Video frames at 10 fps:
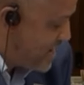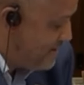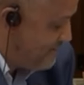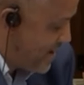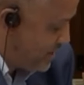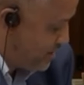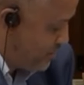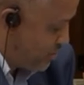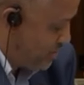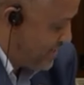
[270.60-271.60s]
Be
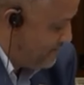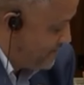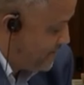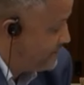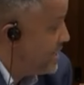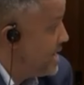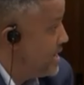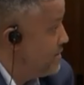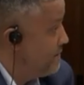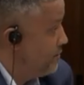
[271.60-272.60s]
available in
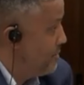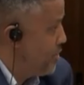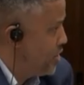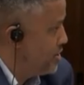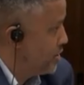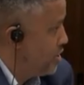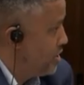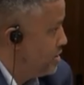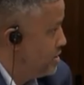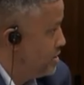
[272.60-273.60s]
15 for a partner
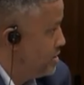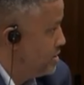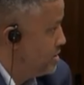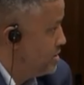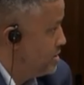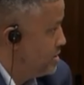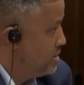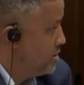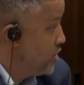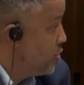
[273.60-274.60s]
call.
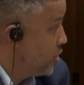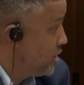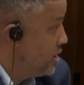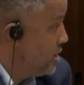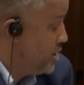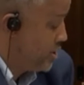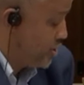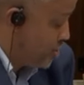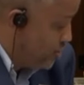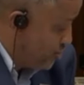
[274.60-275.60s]
You
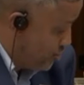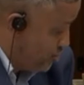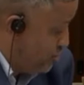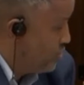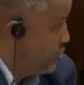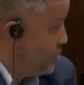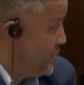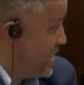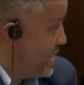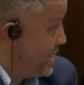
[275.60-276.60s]
were
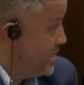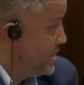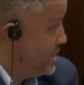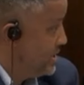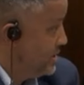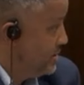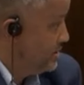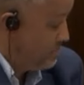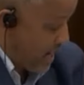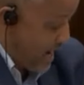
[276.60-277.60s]
being,
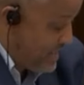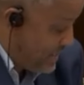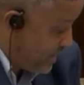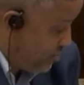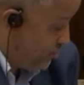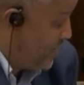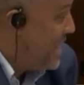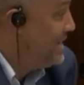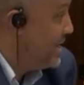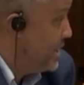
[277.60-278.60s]
I think,
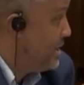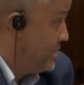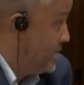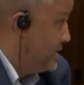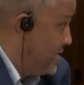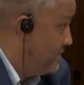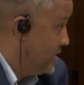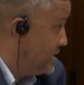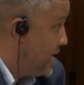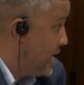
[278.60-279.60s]
directed, I think it's safe
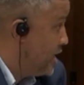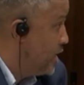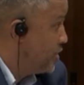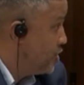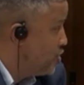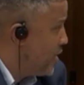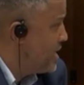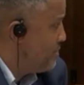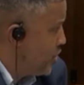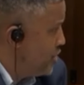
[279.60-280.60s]
to say, to
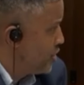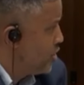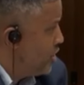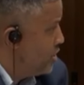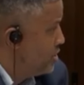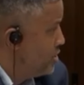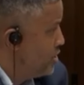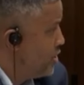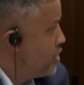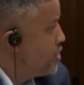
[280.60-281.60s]
join a partner call.
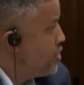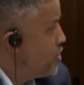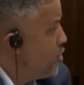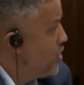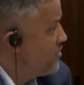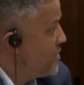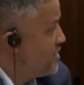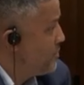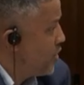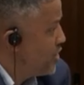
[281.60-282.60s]
Who would have
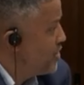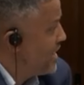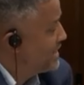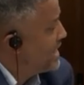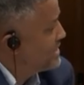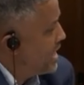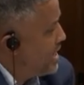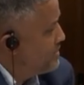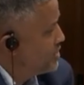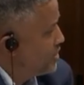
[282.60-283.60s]
been the partner at that time,